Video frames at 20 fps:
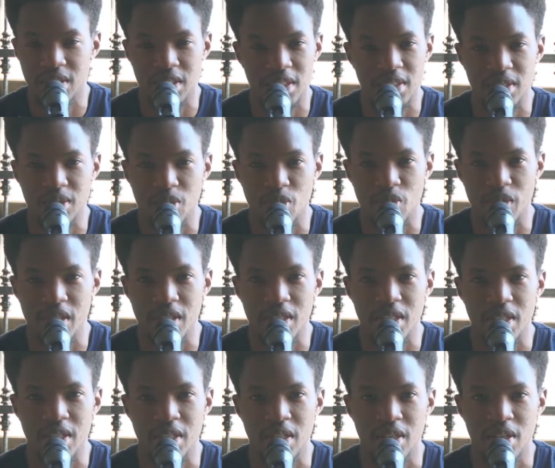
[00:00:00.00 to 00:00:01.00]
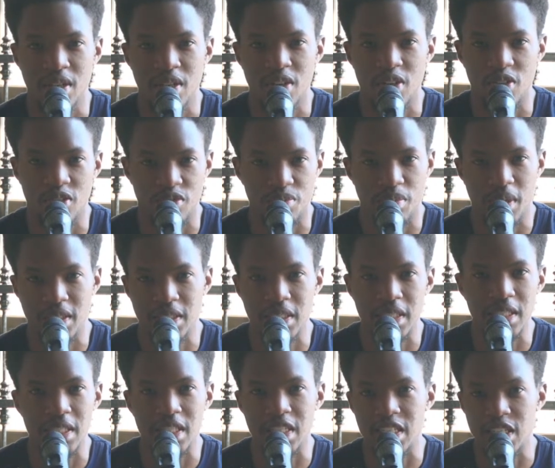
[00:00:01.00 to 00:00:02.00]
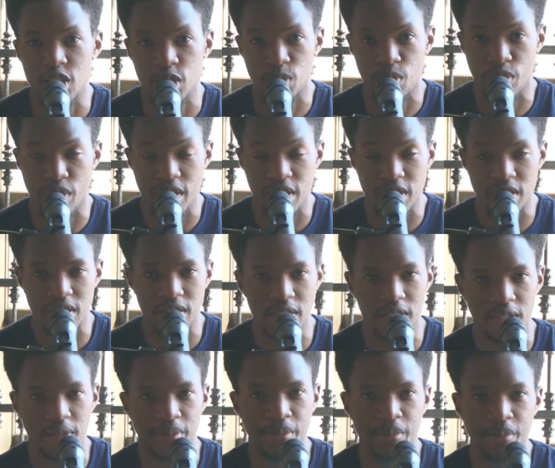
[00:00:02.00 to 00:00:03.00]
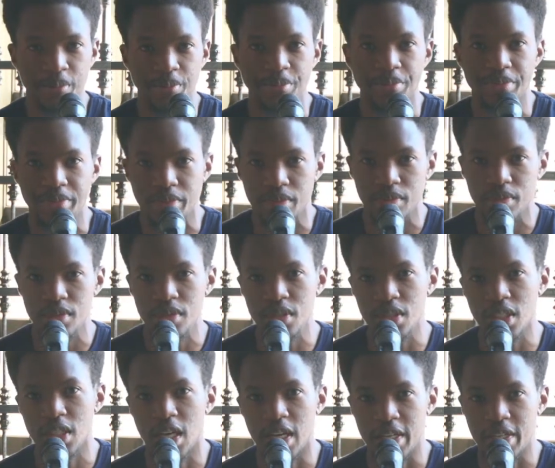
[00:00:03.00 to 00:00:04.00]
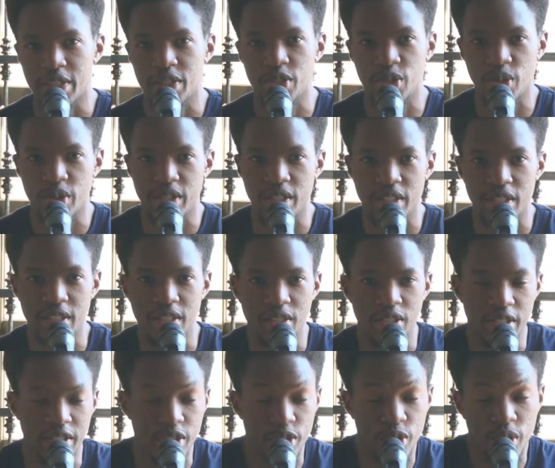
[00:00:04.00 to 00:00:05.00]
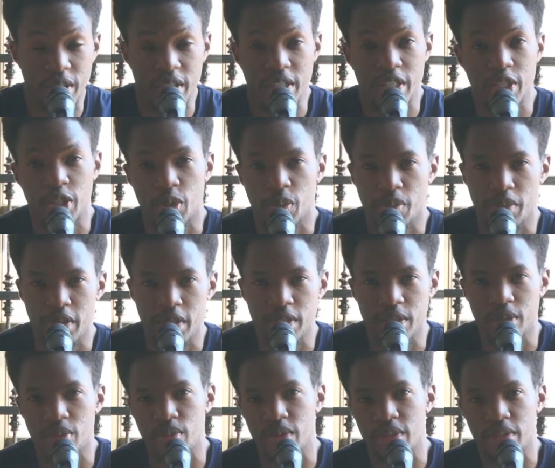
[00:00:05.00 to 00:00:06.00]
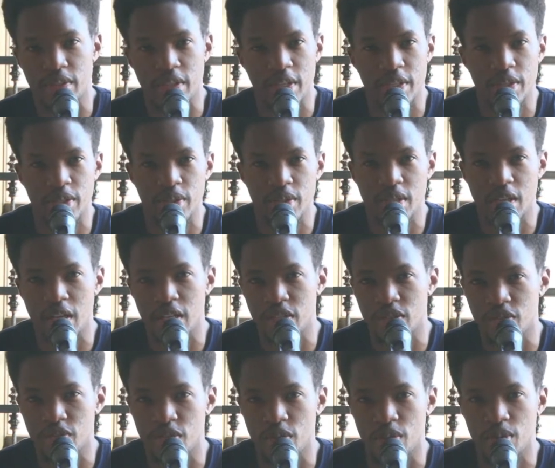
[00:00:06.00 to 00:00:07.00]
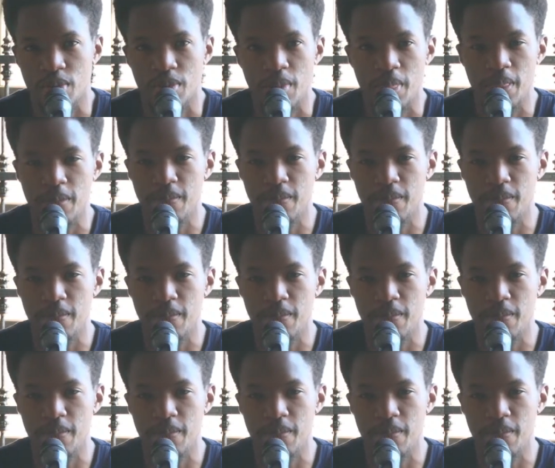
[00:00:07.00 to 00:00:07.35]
just a week of basking in His presence and enjoying enjoying His peace. We thank you guys for